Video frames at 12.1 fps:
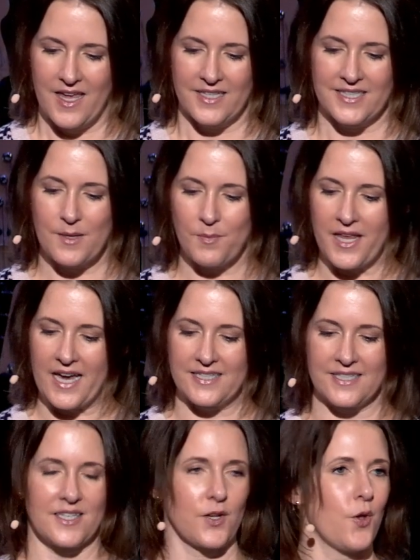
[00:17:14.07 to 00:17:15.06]
It
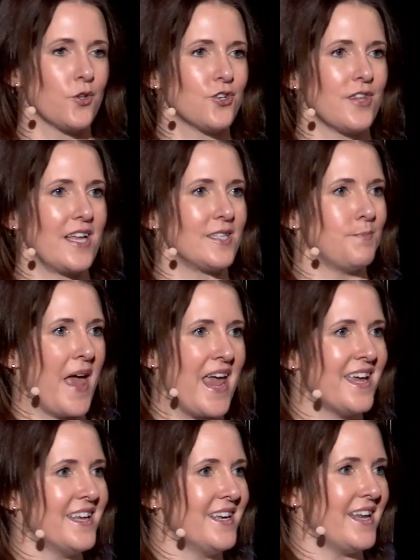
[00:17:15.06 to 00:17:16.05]
symbolizes a culture that's
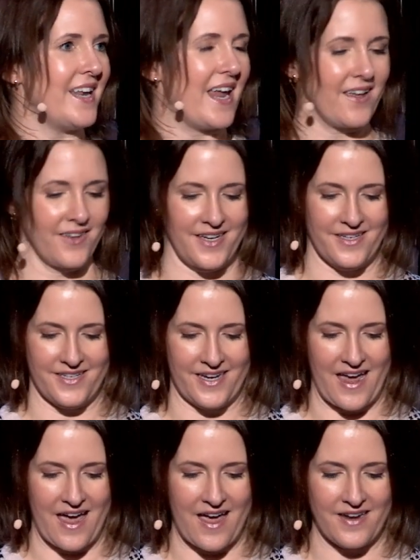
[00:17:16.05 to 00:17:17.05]
pagan and alien to
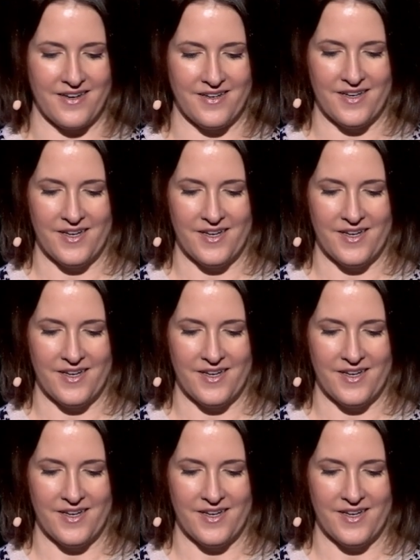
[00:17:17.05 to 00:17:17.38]
God.